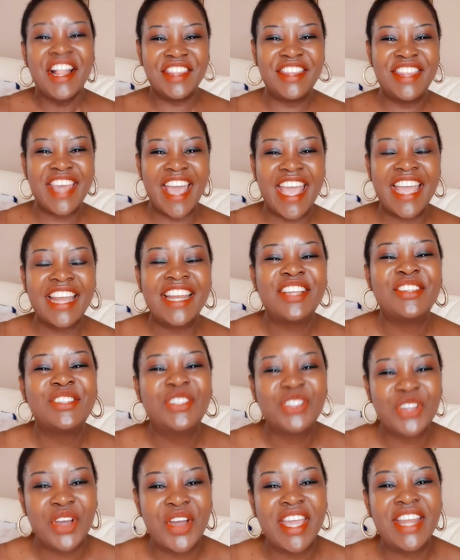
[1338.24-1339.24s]
then
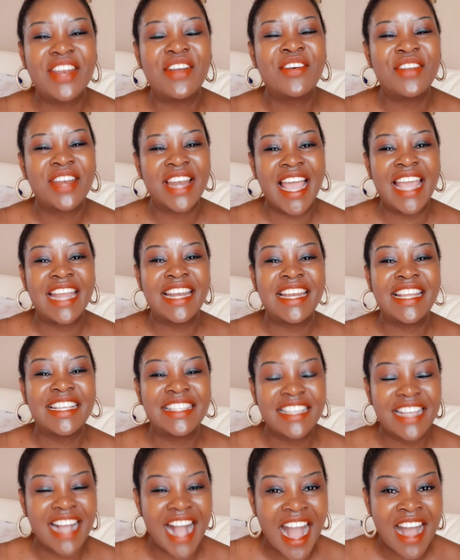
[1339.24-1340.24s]
join online
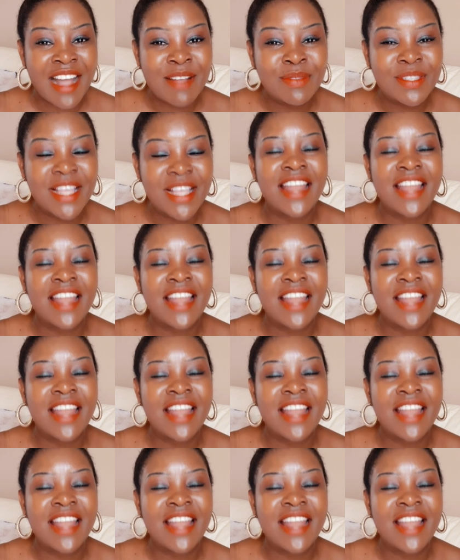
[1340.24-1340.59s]
dating apps,